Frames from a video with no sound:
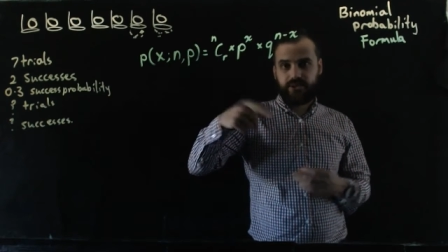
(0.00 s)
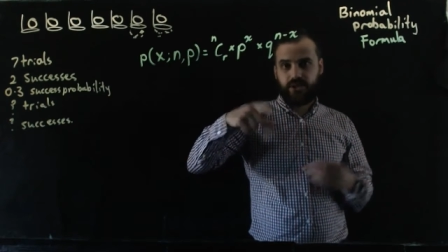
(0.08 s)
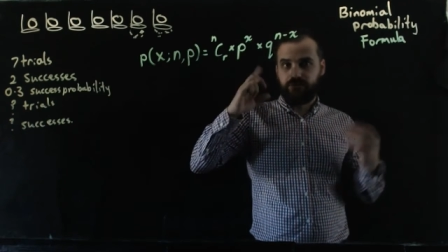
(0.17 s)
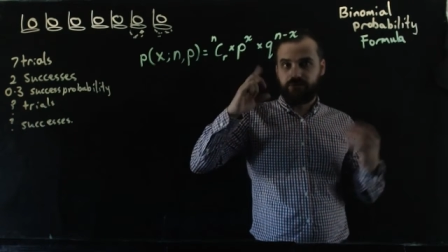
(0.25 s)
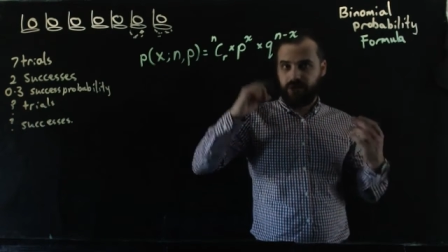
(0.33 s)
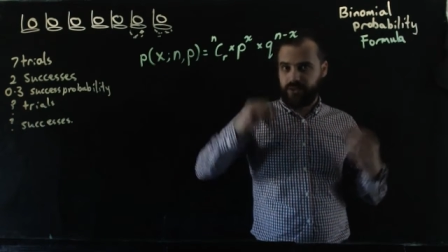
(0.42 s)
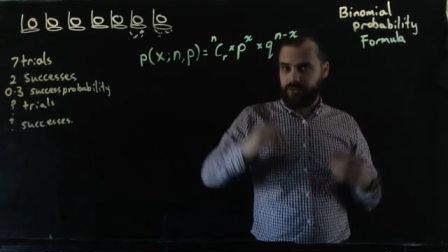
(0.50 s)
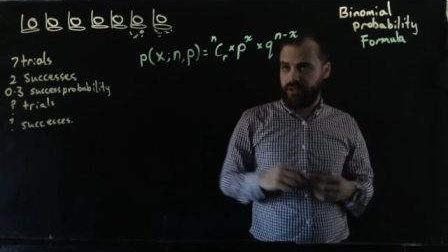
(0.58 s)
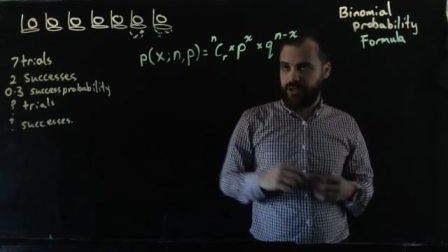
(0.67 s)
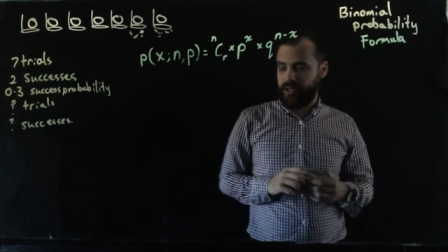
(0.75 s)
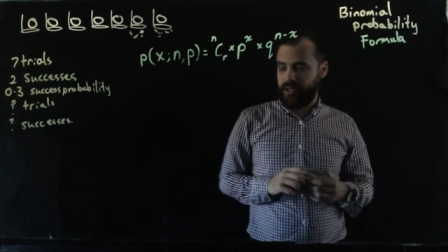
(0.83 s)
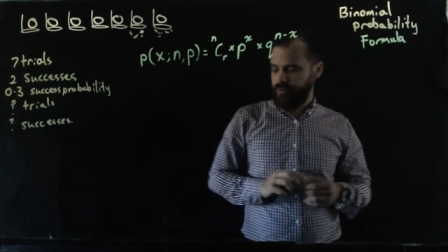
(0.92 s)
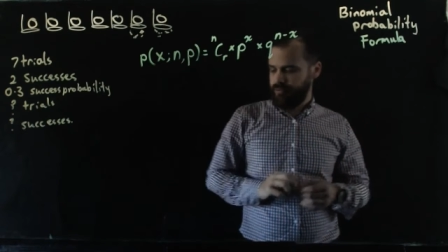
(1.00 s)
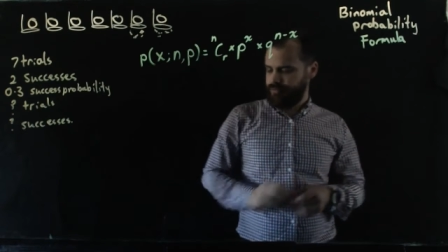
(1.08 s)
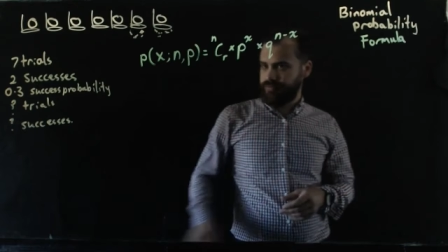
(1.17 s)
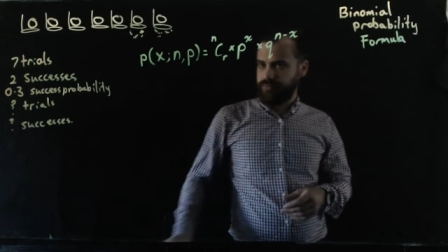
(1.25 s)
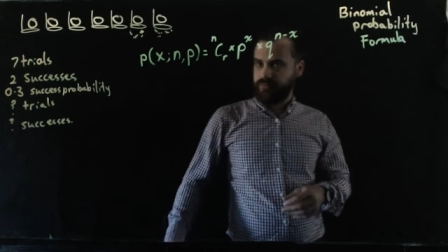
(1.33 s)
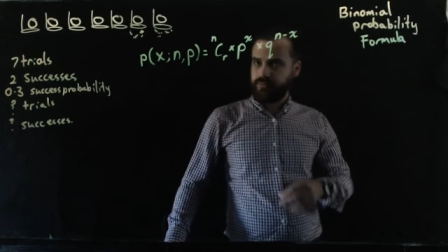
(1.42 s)
So I'll run through that again.
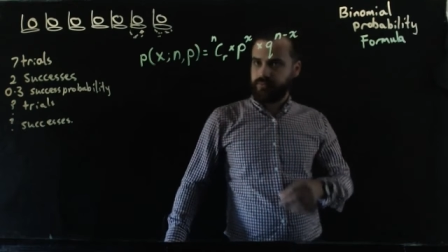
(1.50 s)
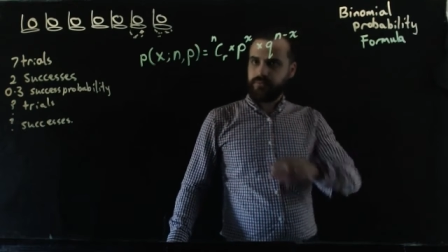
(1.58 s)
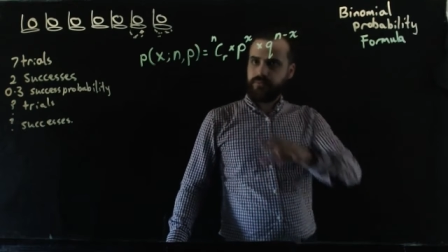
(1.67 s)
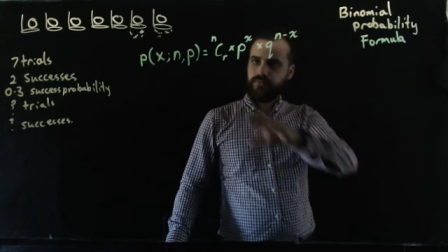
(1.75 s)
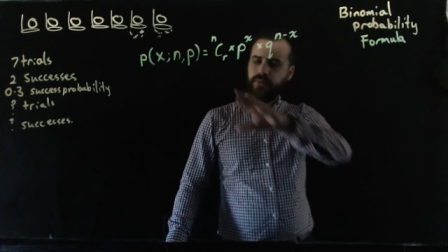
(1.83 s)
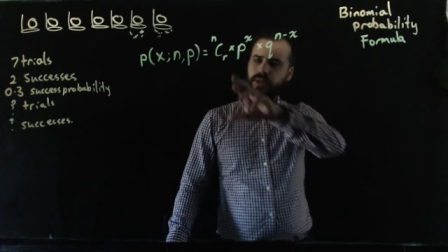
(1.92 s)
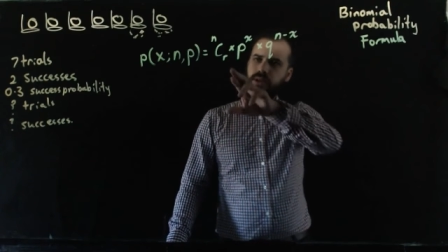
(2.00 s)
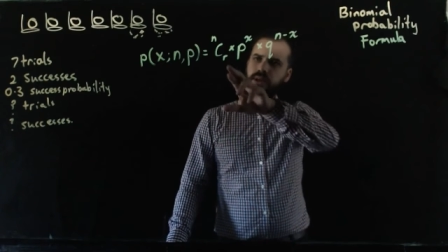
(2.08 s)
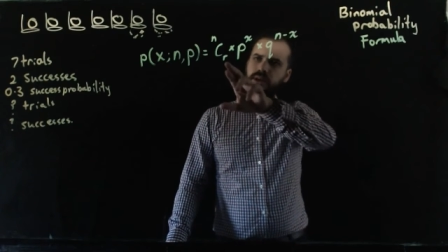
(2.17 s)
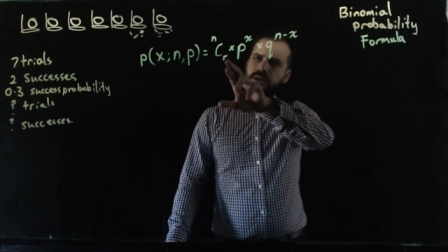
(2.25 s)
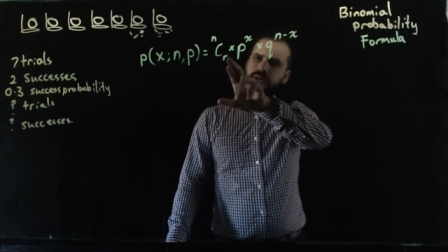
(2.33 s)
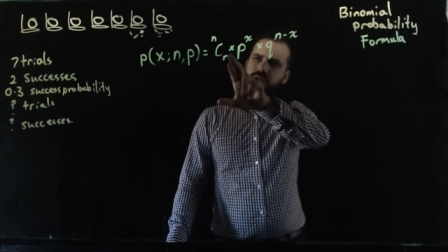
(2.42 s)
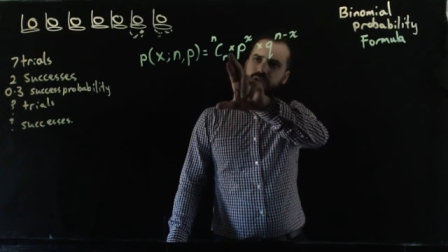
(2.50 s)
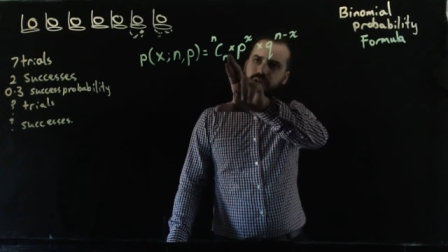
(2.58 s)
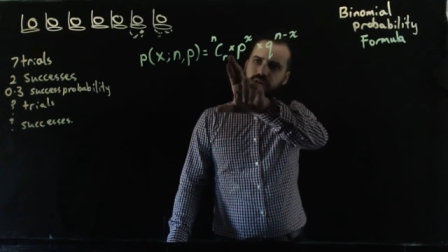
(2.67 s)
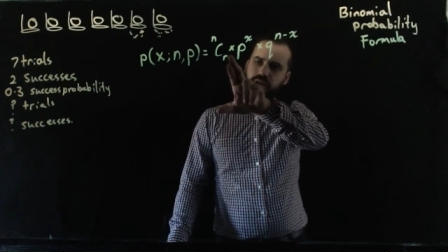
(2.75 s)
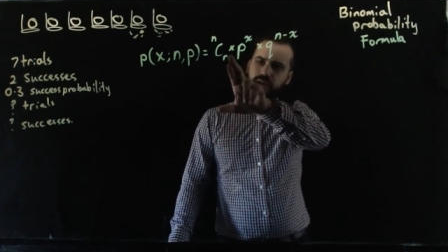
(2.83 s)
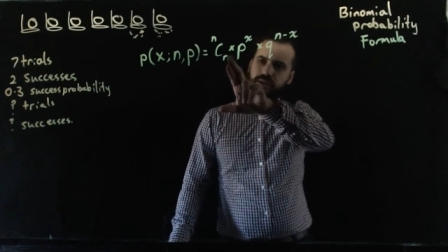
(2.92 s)

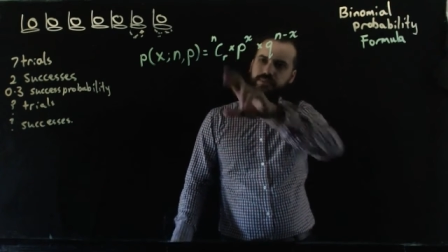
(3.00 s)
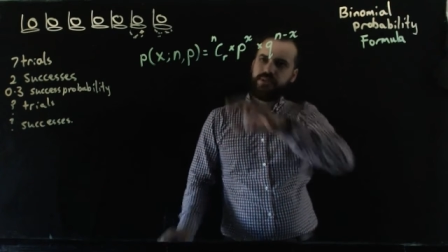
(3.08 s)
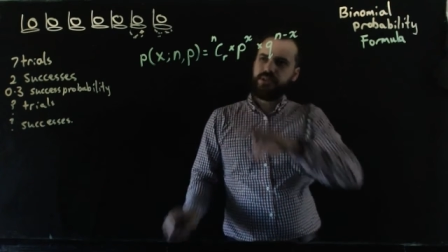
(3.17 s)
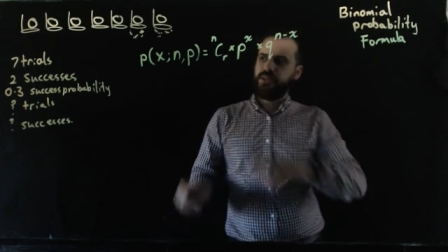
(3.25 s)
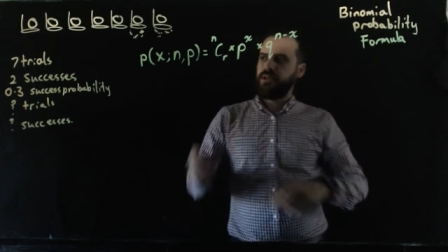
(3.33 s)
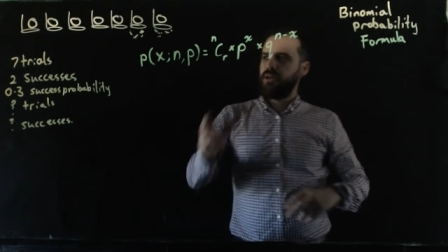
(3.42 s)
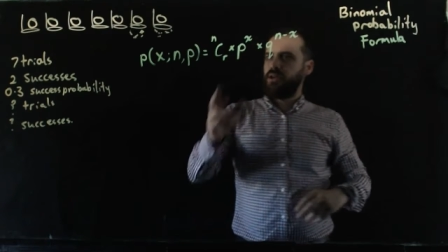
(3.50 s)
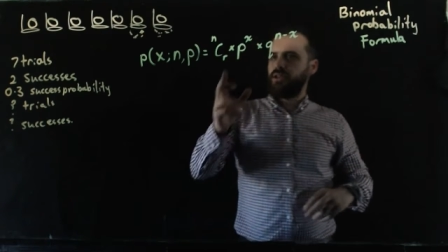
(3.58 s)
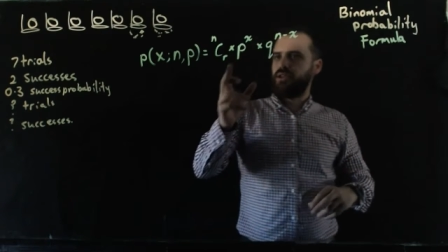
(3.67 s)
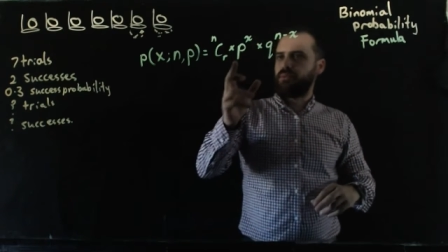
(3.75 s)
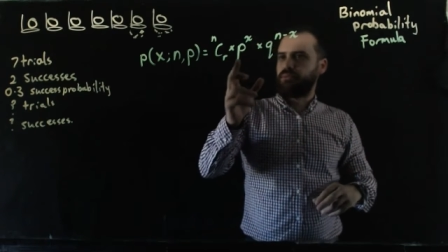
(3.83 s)
Times the